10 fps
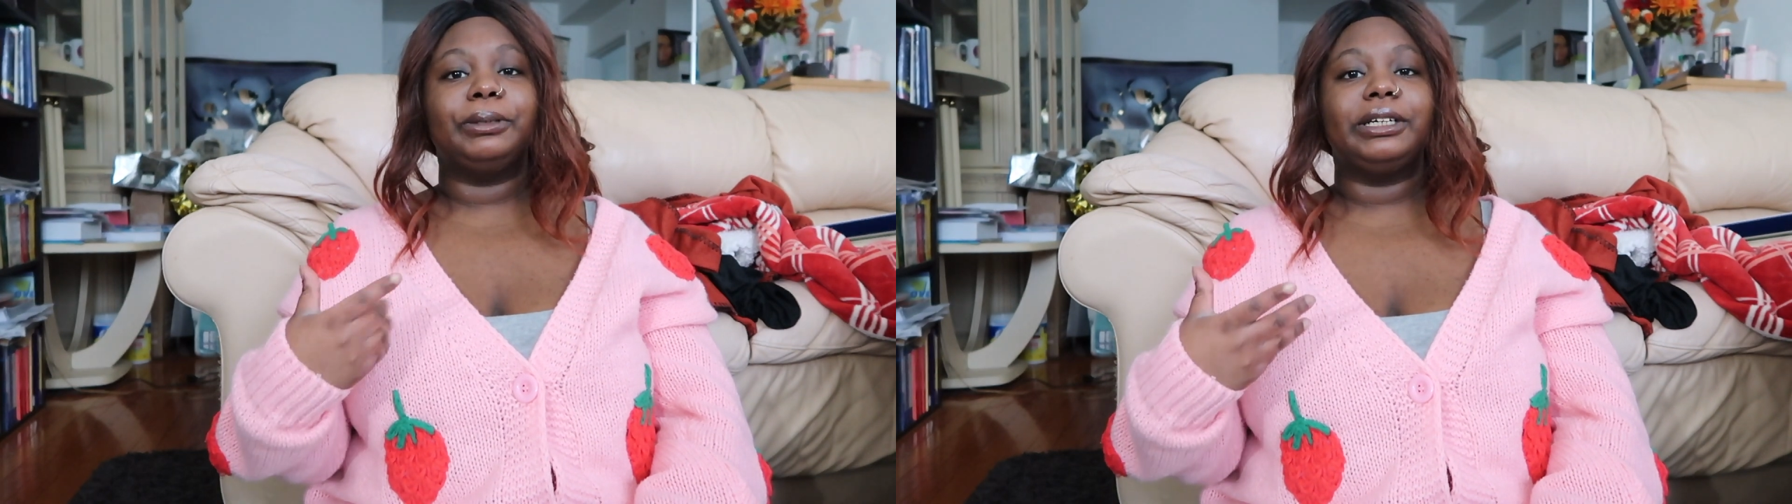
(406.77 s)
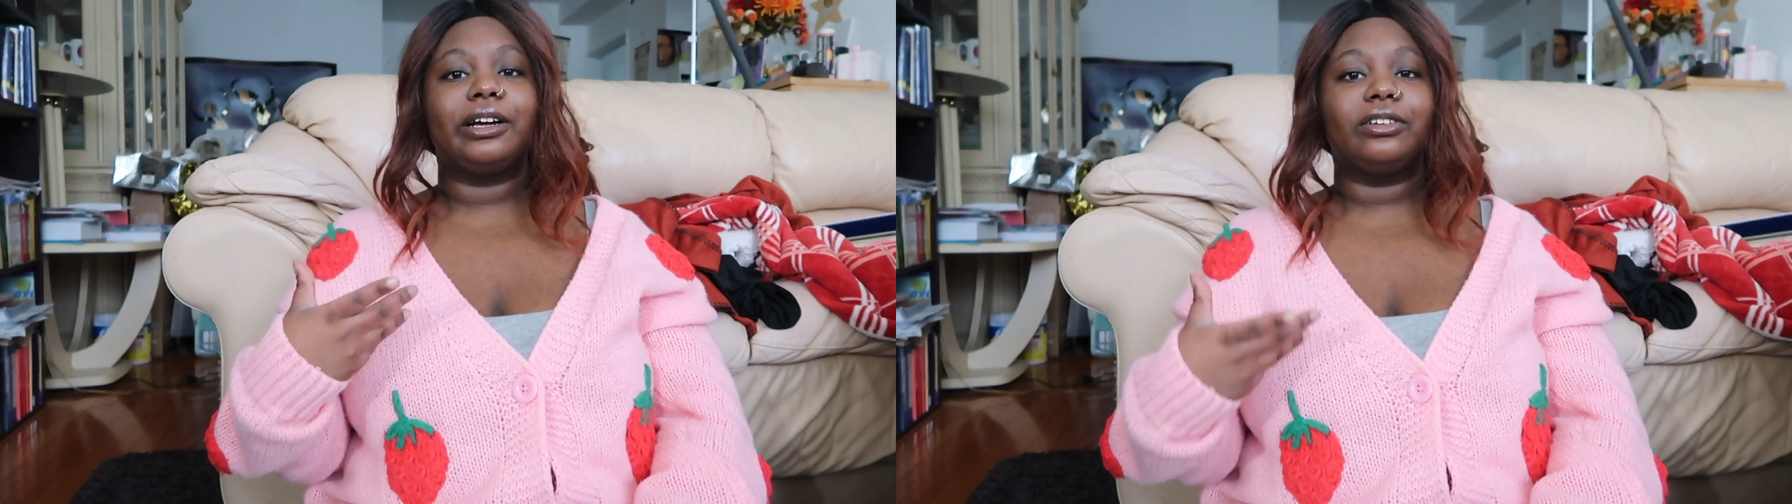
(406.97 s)

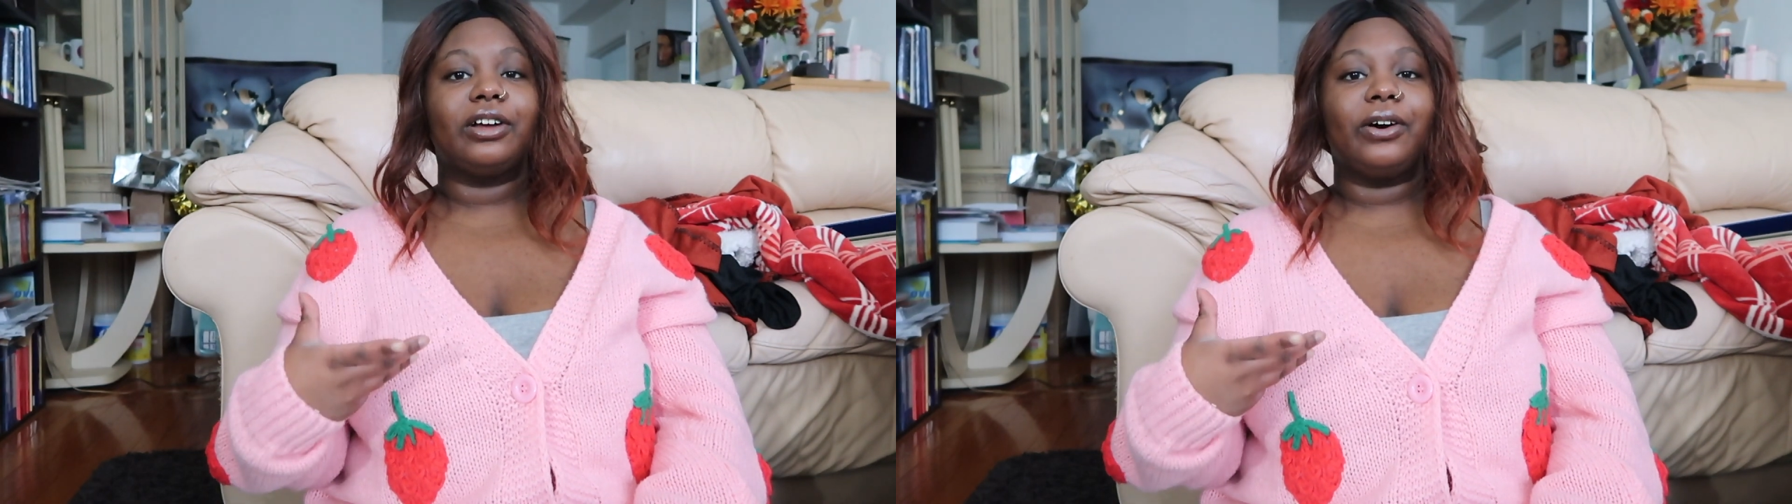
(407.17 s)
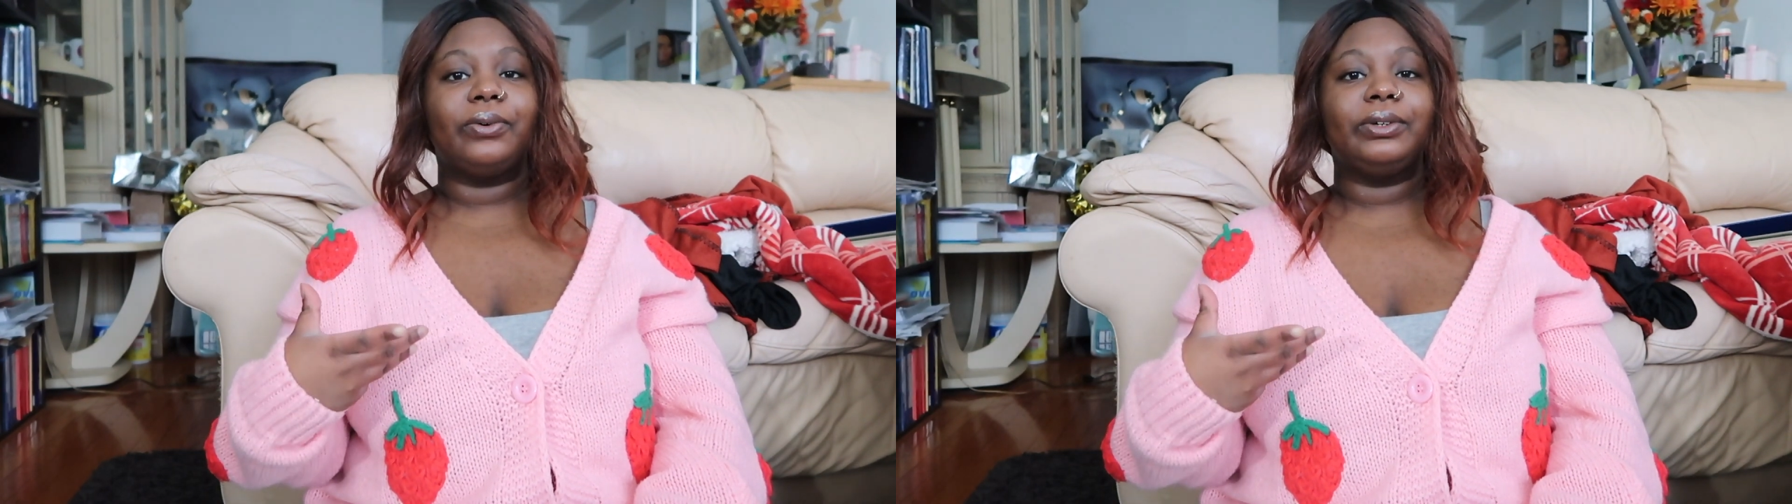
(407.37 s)
being
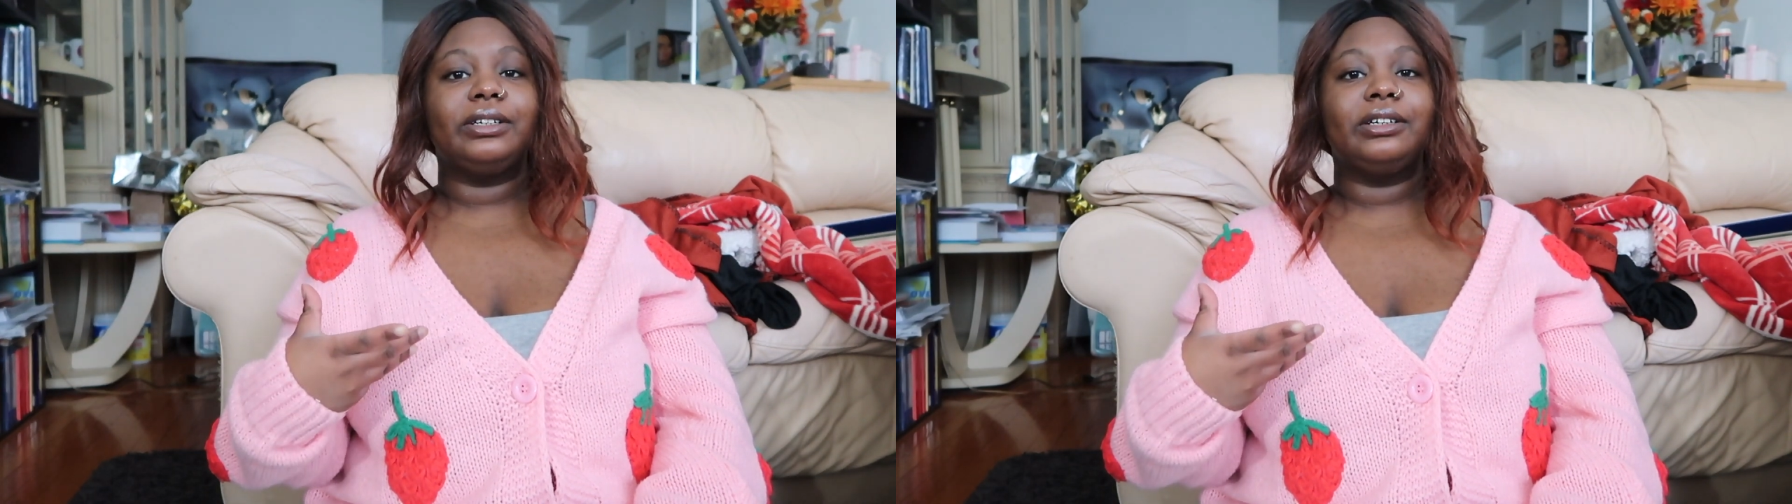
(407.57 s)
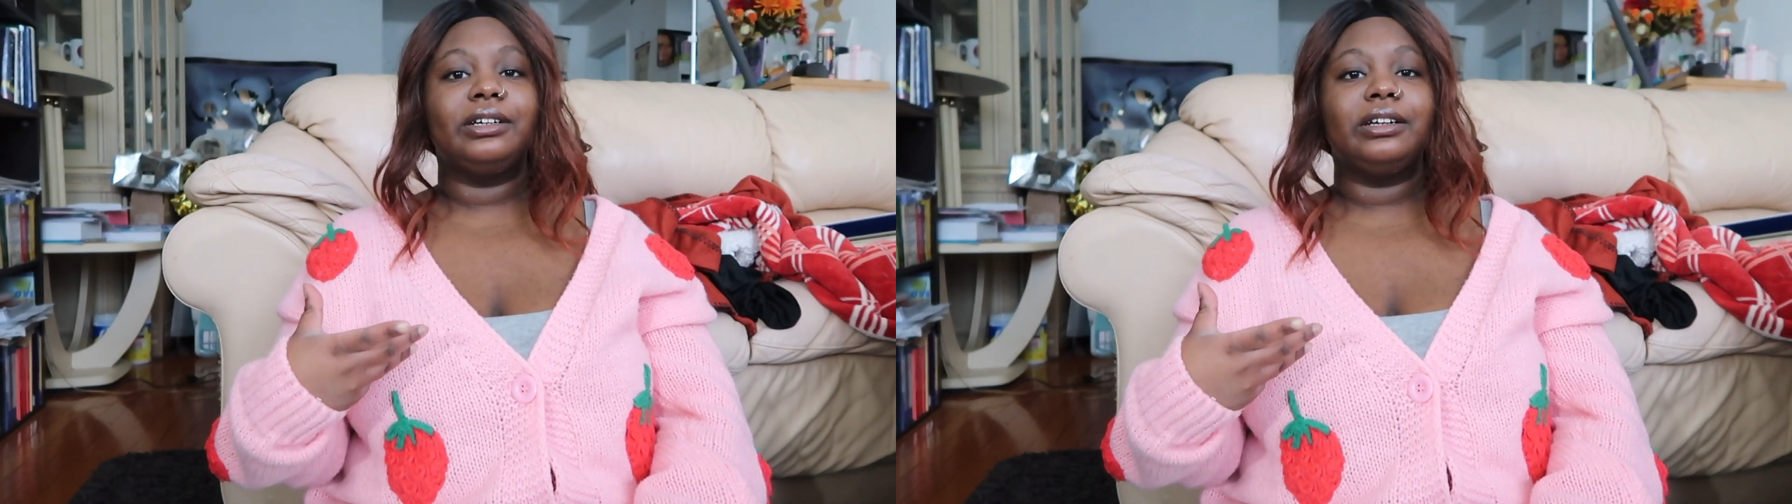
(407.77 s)
alone,